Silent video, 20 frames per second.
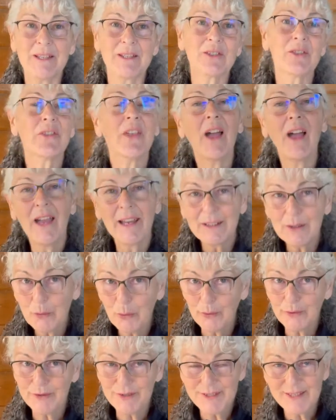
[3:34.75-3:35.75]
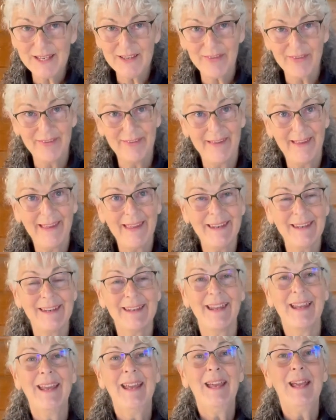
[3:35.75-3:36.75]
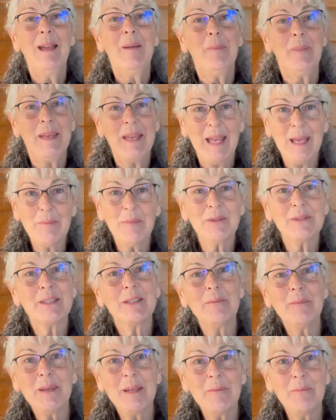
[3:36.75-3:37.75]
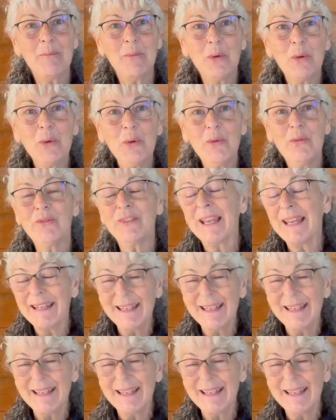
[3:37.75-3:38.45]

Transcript: so the hindquarters can then be able to be moved and